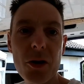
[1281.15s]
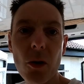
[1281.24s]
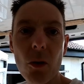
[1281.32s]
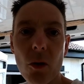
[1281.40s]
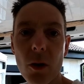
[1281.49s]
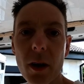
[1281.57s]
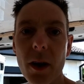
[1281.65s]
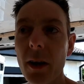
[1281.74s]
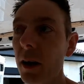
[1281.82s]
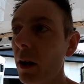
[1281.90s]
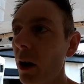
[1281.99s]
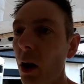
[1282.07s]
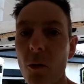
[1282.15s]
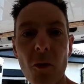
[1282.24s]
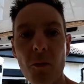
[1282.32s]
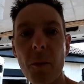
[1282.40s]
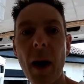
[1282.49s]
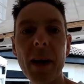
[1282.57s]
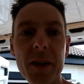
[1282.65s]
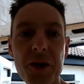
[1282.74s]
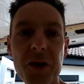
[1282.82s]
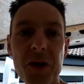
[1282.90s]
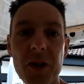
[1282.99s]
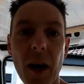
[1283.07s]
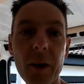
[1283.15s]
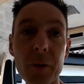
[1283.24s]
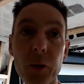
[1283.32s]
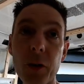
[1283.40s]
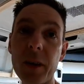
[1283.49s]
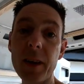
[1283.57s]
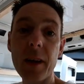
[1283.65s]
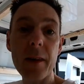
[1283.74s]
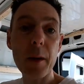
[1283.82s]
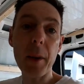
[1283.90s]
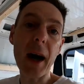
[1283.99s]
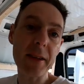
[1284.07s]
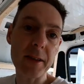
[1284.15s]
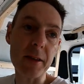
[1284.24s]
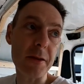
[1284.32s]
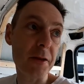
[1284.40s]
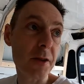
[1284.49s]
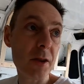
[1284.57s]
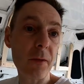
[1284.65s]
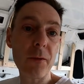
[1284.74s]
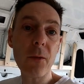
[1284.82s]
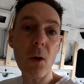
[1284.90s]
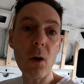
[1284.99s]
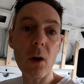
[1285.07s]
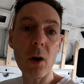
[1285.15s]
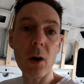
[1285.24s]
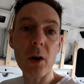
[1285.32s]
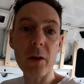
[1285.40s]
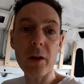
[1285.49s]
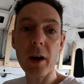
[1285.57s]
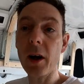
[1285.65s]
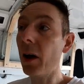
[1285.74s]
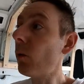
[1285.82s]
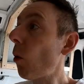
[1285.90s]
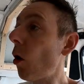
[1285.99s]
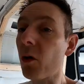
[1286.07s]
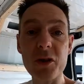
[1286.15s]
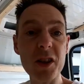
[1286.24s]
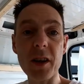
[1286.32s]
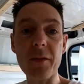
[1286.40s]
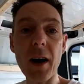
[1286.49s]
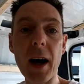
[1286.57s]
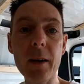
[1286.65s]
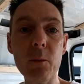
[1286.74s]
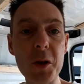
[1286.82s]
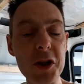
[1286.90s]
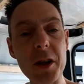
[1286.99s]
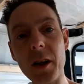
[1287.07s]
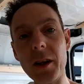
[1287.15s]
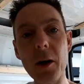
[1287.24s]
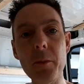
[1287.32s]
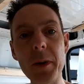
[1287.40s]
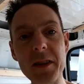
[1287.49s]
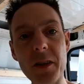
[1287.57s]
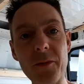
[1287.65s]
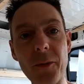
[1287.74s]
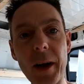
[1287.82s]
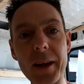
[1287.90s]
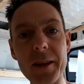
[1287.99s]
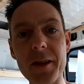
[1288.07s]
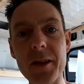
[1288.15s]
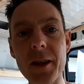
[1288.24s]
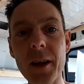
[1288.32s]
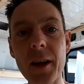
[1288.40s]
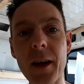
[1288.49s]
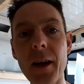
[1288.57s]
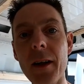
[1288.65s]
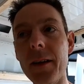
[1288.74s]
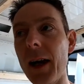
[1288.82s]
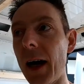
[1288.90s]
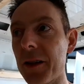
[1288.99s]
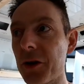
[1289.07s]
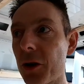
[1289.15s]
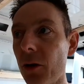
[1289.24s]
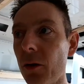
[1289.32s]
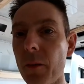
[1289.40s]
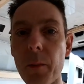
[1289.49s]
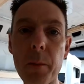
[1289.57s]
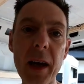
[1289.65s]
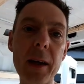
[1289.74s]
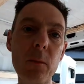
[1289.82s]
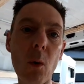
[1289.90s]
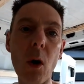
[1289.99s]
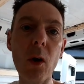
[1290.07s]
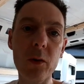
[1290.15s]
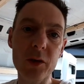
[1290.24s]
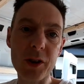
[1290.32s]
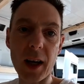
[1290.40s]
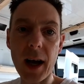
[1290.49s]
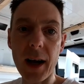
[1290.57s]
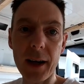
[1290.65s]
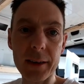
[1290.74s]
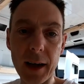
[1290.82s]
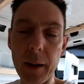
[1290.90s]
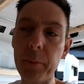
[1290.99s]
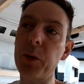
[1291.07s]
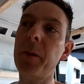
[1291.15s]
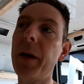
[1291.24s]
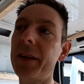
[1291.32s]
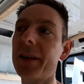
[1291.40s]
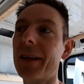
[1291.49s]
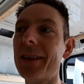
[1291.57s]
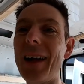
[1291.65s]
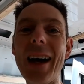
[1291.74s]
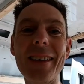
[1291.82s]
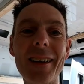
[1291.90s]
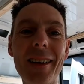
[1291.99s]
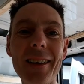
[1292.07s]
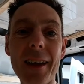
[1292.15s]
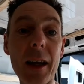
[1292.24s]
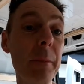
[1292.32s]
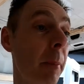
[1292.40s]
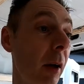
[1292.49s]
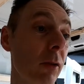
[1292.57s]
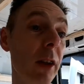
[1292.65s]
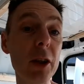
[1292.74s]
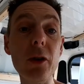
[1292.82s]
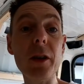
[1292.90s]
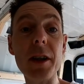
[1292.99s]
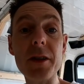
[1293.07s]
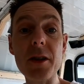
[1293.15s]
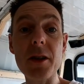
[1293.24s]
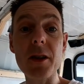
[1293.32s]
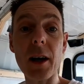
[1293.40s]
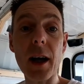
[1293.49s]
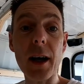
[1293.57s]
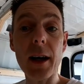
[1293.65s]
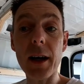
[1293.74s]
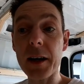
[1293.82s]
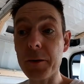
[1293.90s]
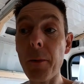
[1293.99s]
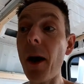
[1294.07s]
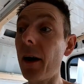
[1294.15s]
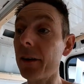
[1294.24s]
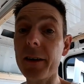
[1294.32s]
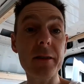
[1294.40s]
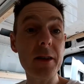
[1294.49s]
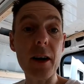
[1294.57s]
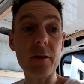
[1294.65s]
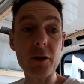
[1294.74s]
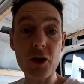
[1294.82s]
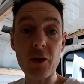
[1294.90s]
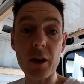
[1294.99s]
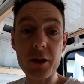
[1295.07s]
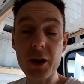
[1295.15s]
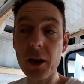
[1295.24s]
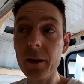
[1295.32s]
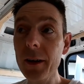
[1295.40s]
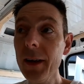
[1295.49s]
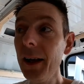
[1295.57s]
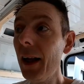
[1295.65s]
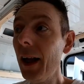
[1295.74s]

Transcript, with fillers: so we've managed to start doing the battens for the walls of the van, which will allow me to fix the actual main walls and implement the cladding and build the units uh, as part of the internal structure.